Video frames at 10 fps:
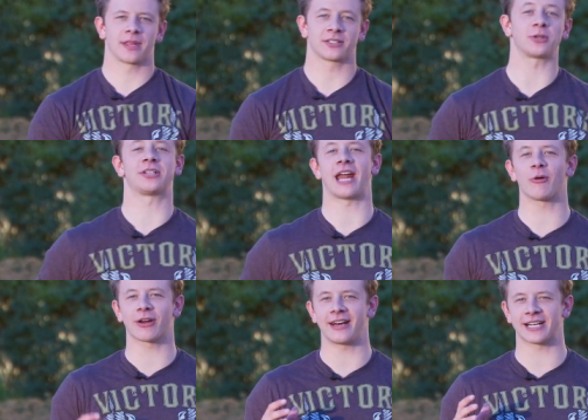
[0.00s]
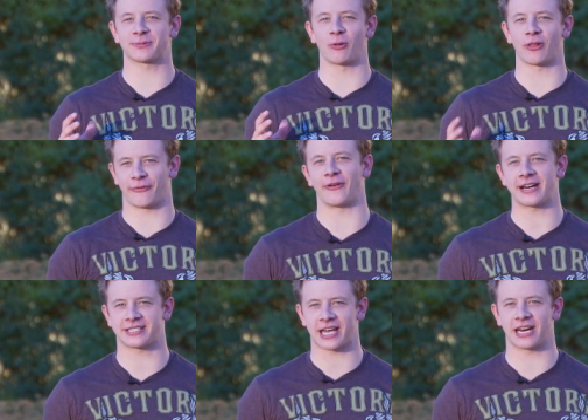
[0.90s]
So today we're going to explore the
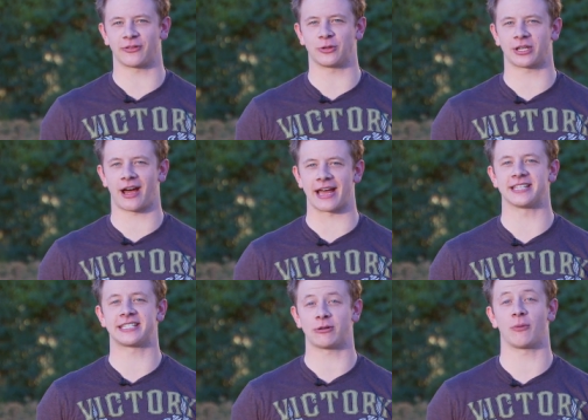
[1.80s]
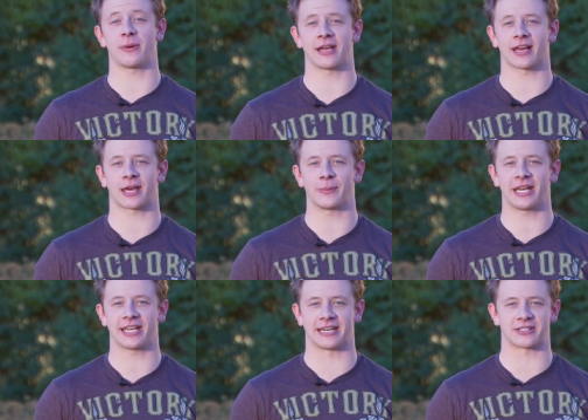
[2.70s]
funny side of Utah and see what being a
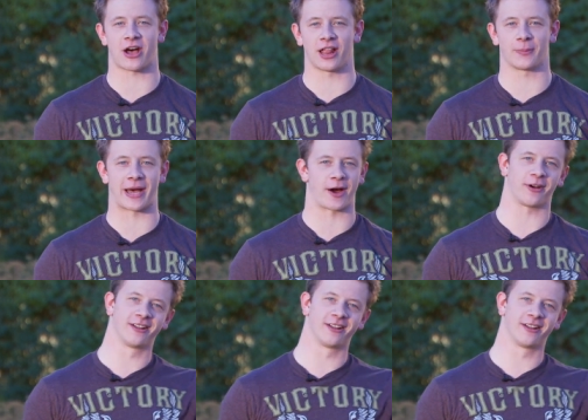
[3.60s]
comedian is all about.